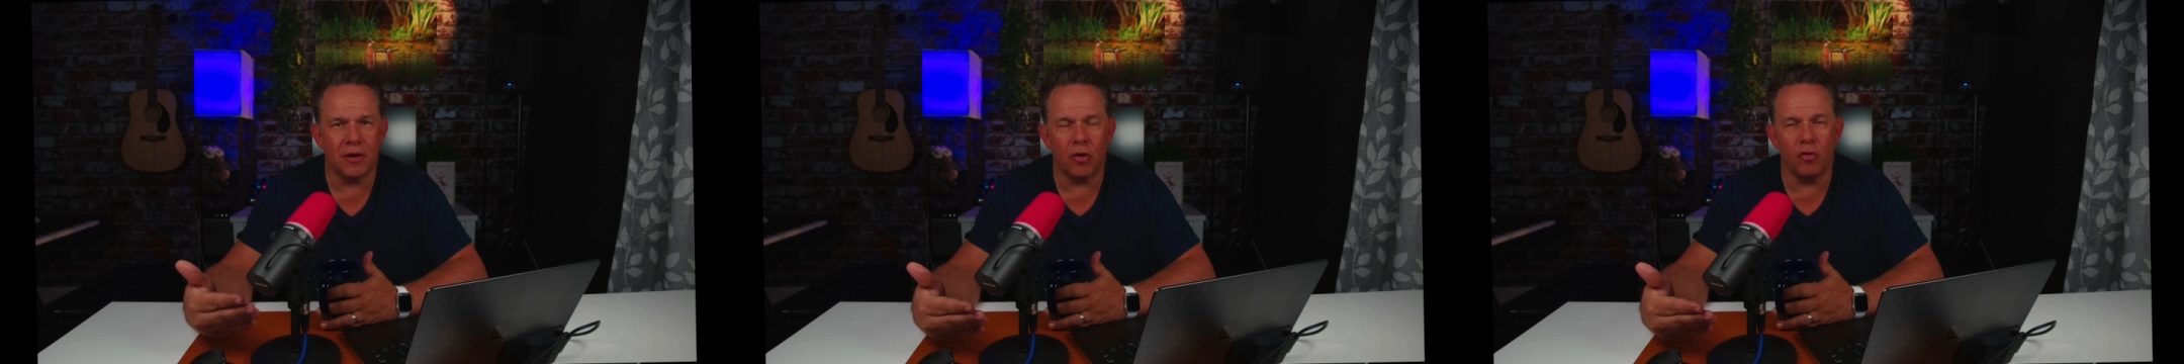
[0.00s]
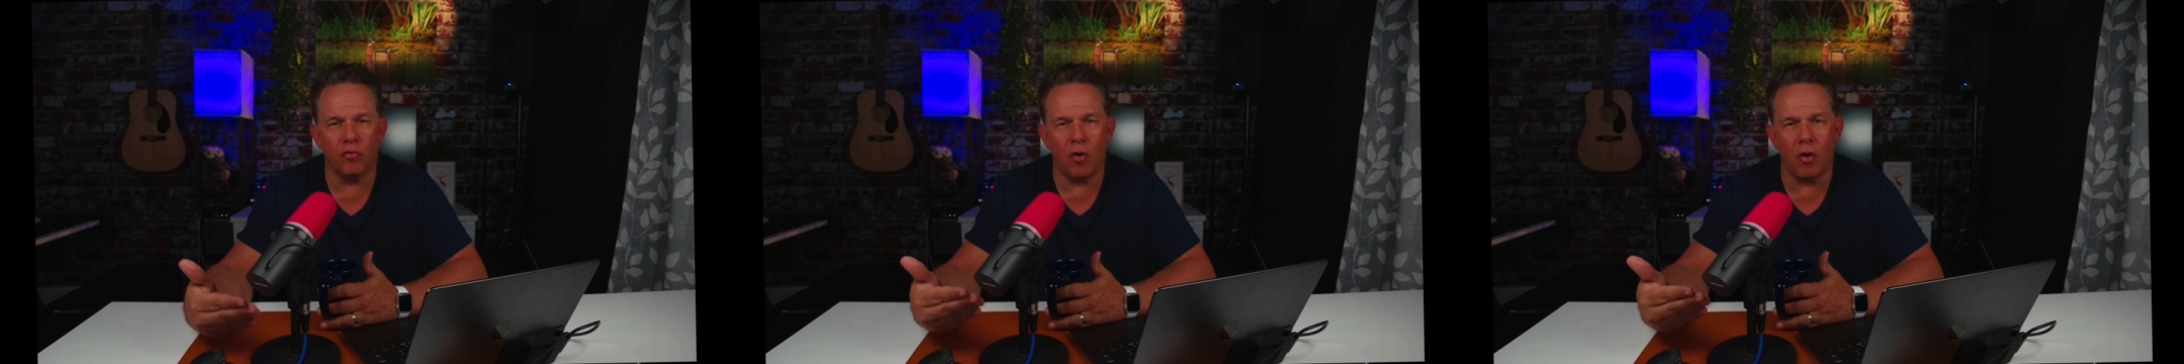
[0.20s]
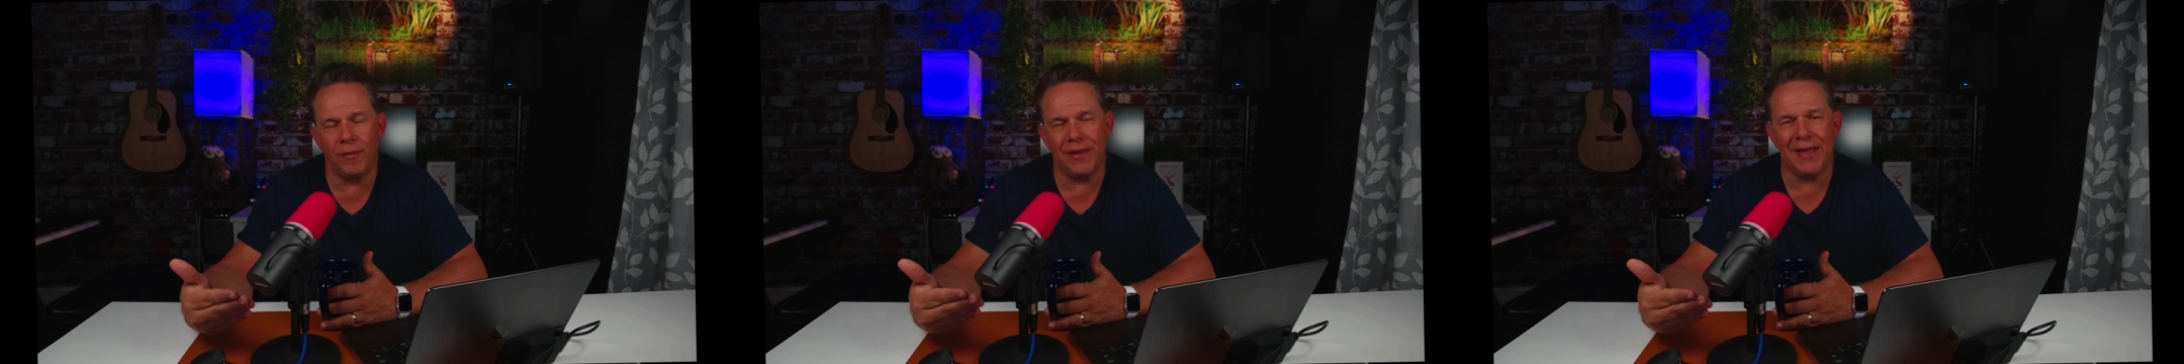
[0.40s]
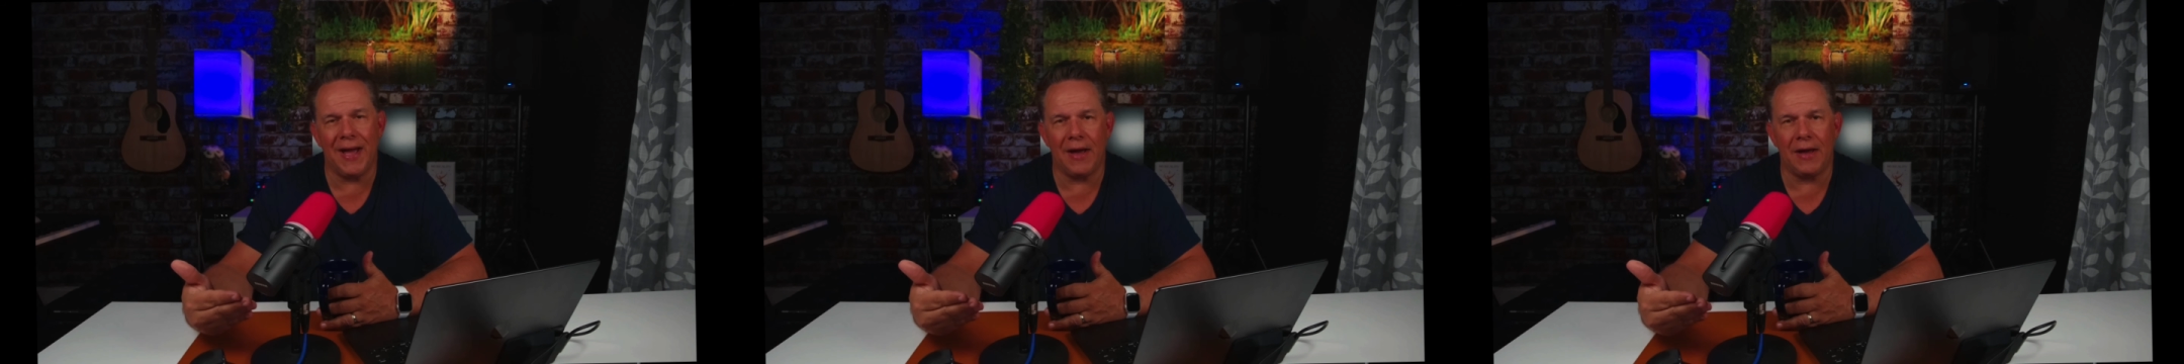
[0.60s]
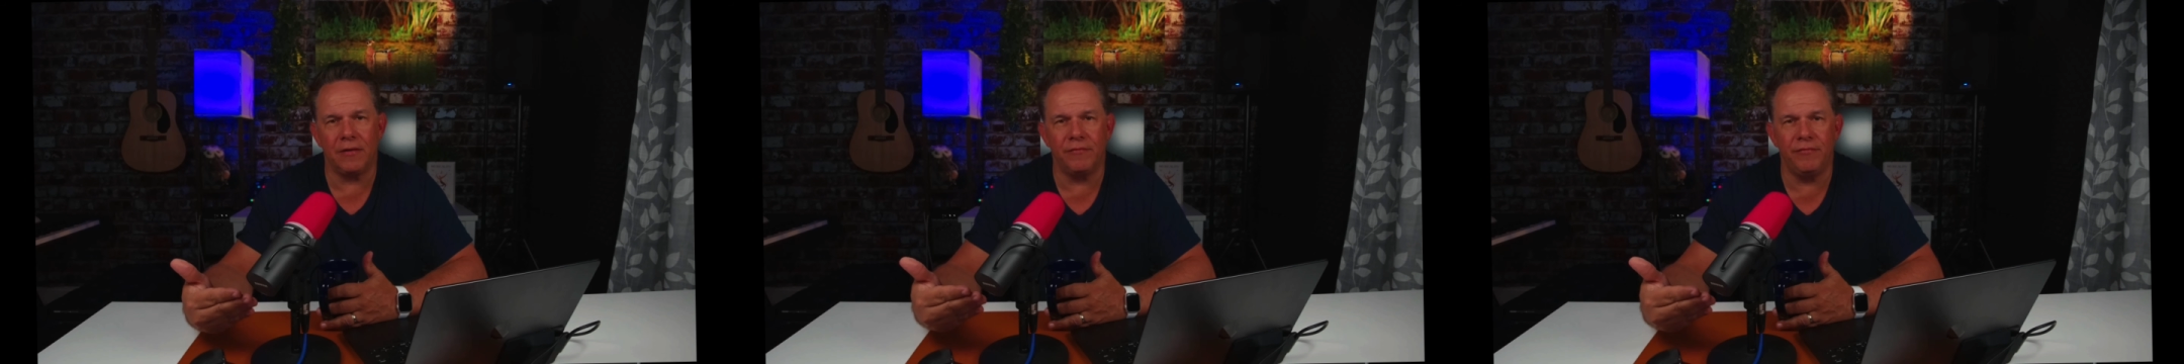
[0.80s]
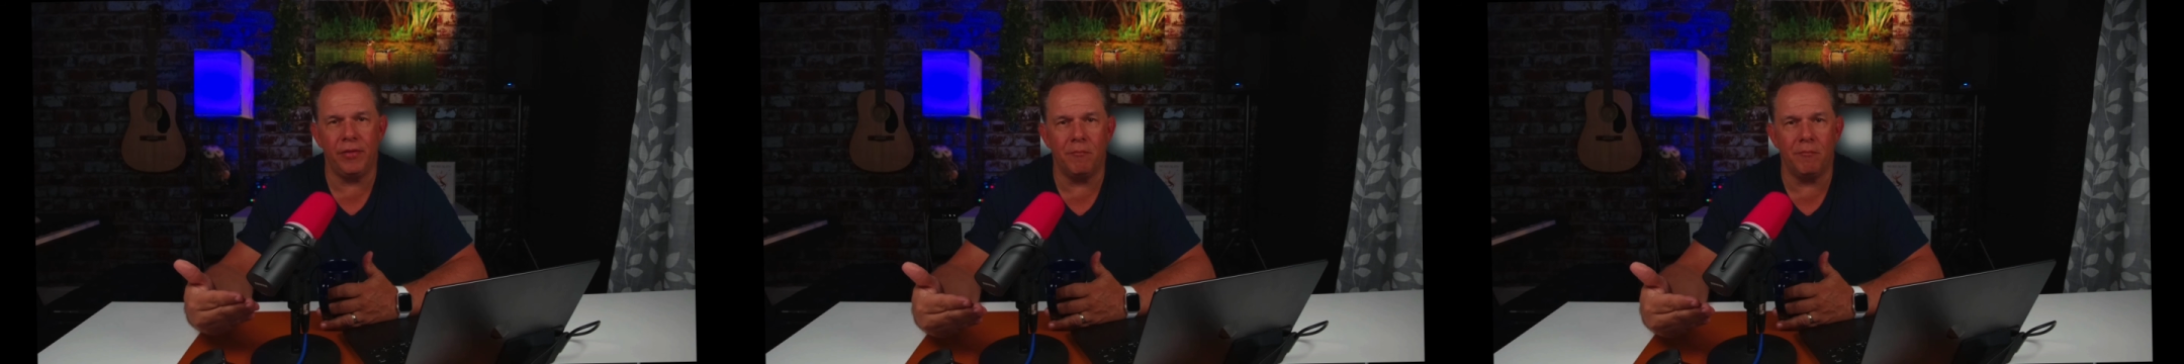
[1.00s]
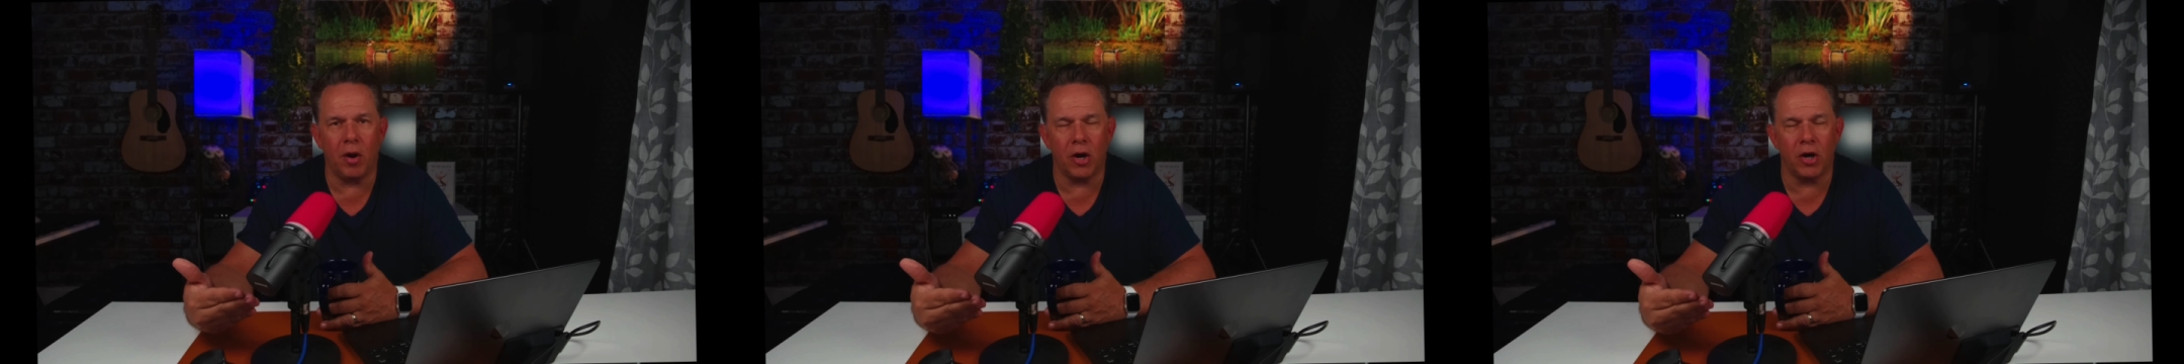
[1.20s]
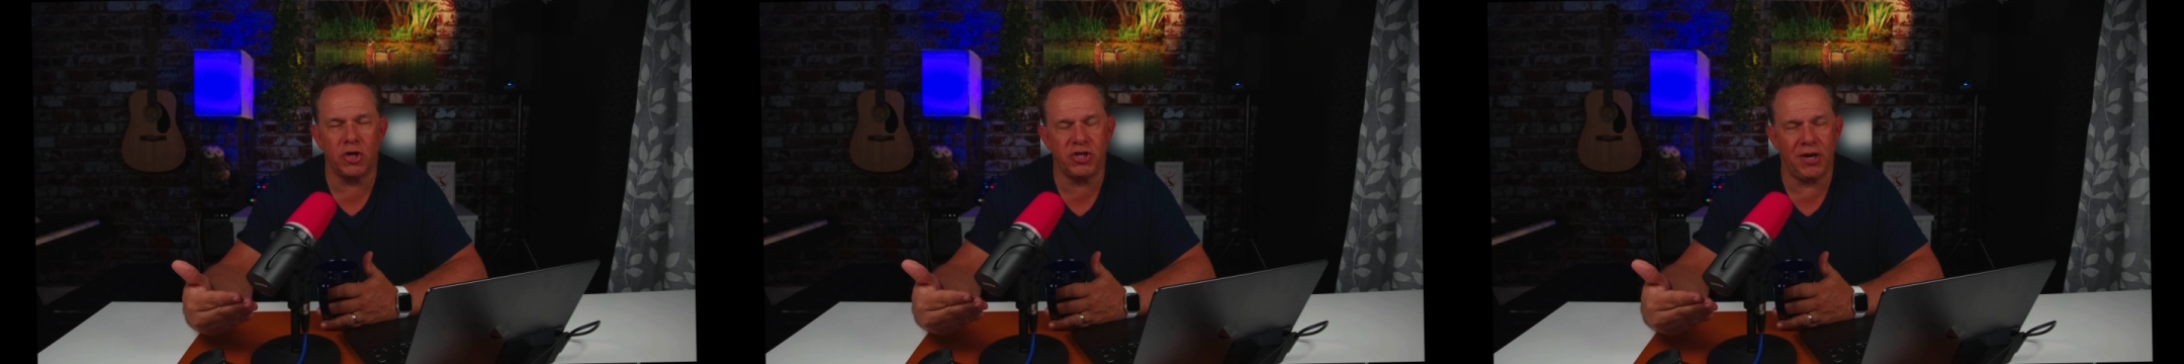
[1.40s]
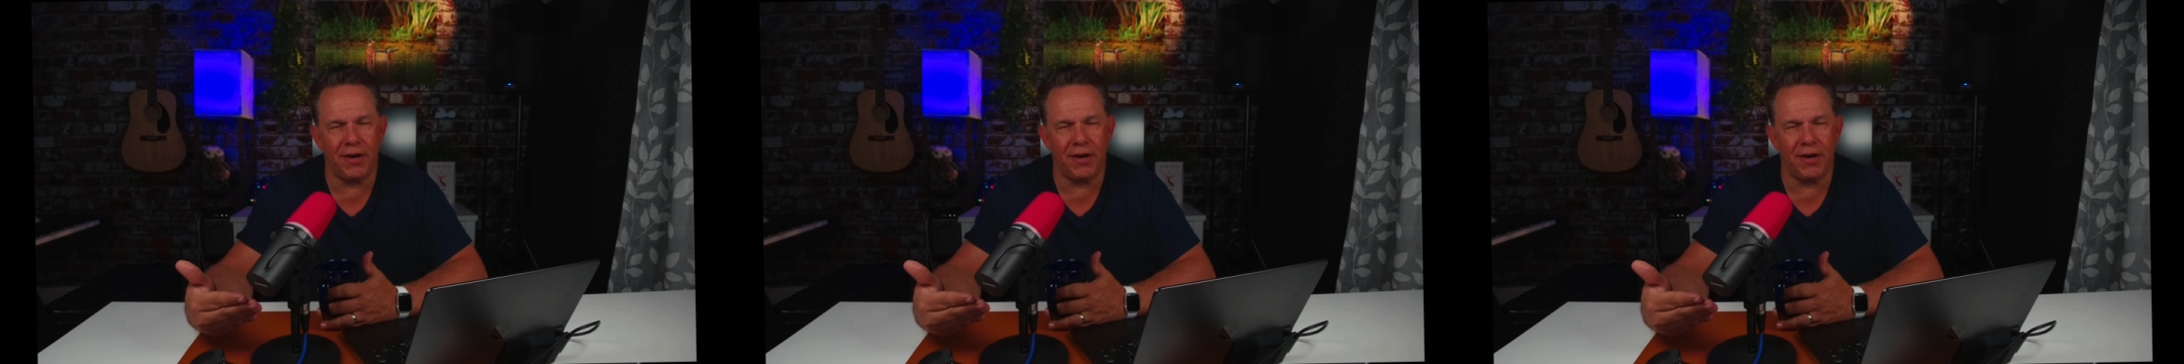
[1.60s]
growing out of the marsh